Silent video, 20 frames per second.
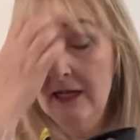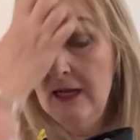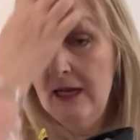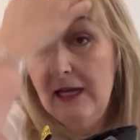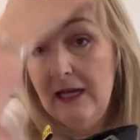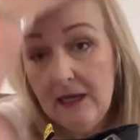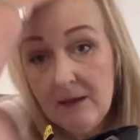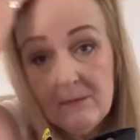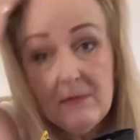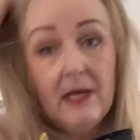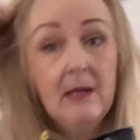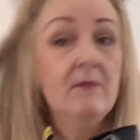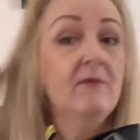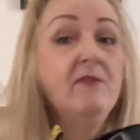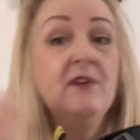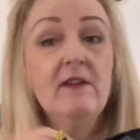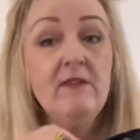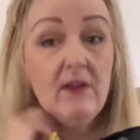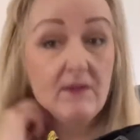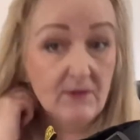I'm
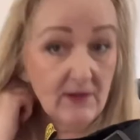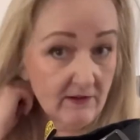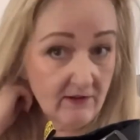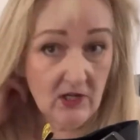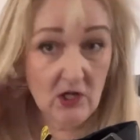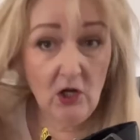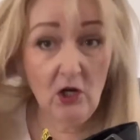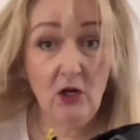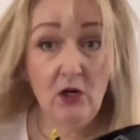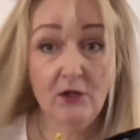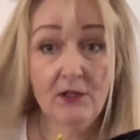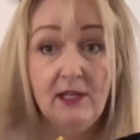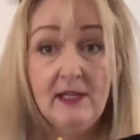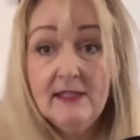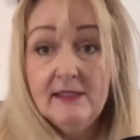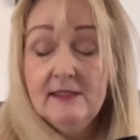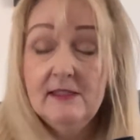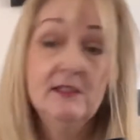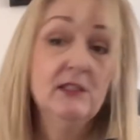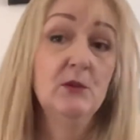very, very
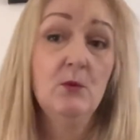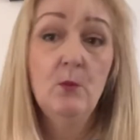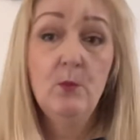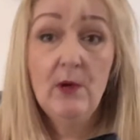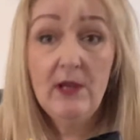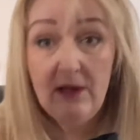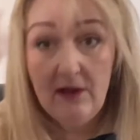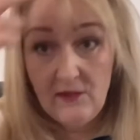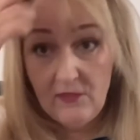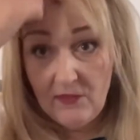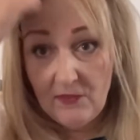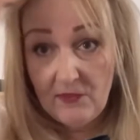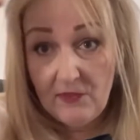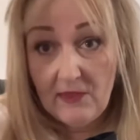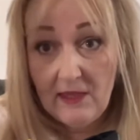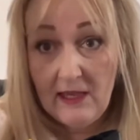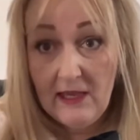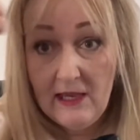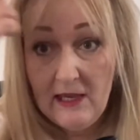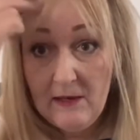honest with...
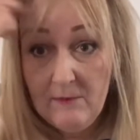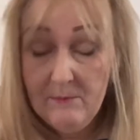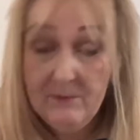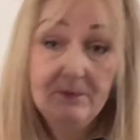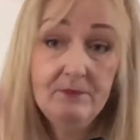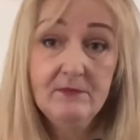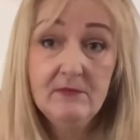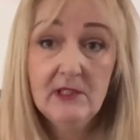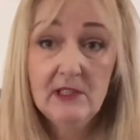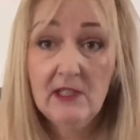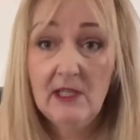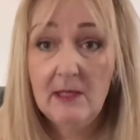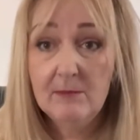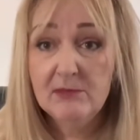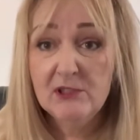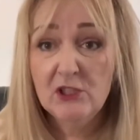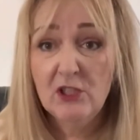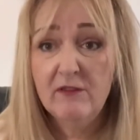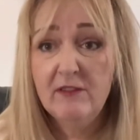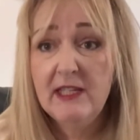I'm
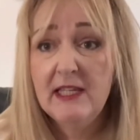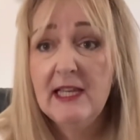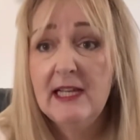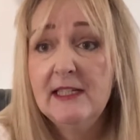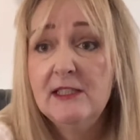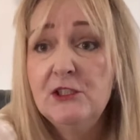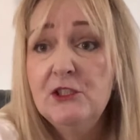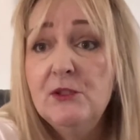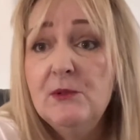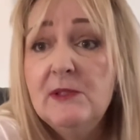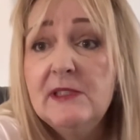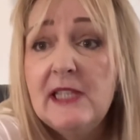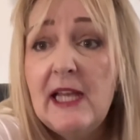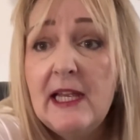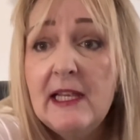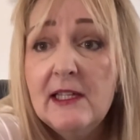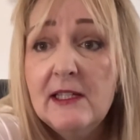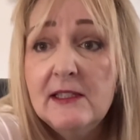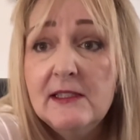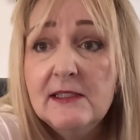sorry, guys. 2
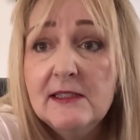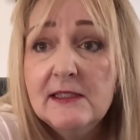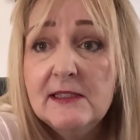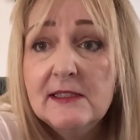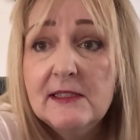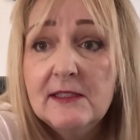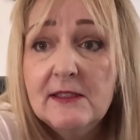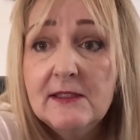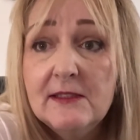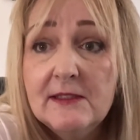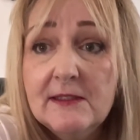seconds.